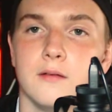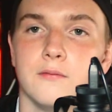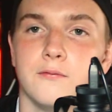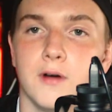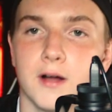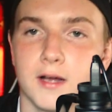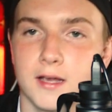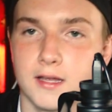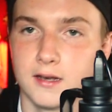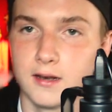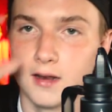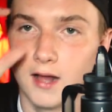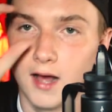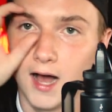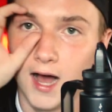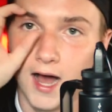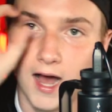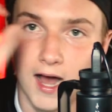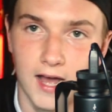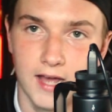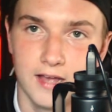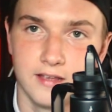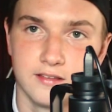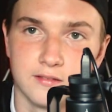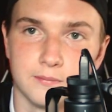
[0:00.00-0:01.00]
fucking
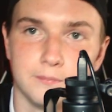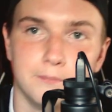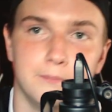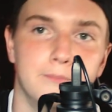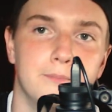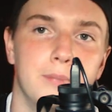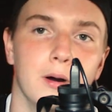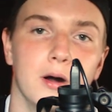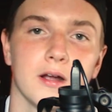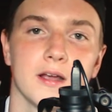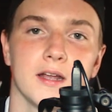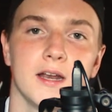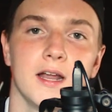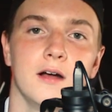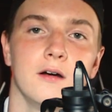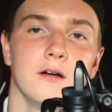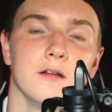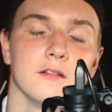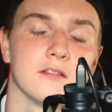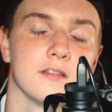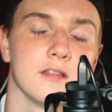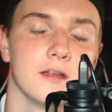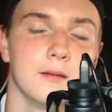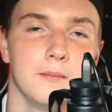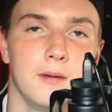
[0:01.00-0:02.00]
eyes bugging out
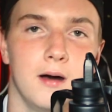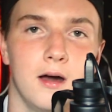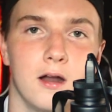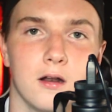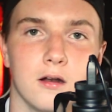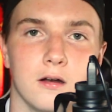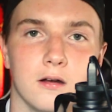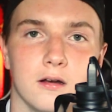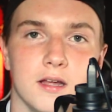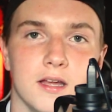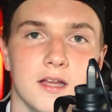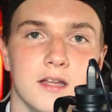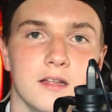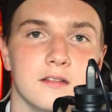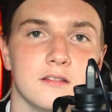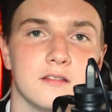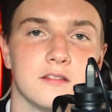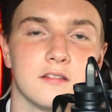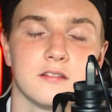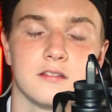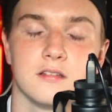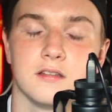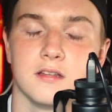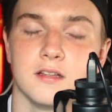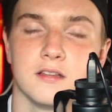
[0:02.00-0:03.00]
into that monitor.
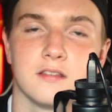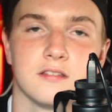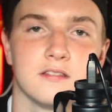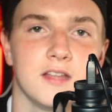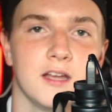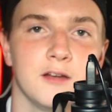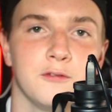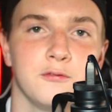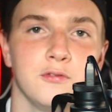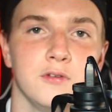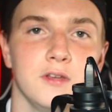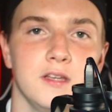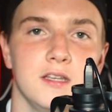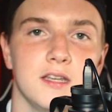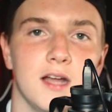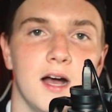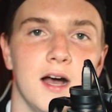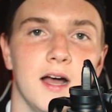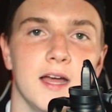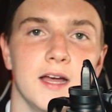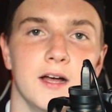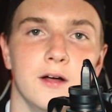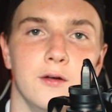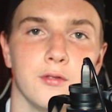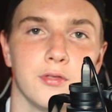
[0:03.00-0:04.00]
It's definitely
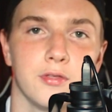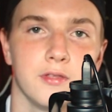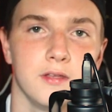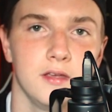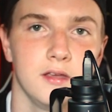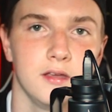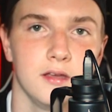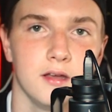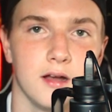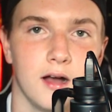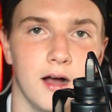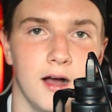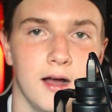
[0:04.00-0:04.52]
not healthy.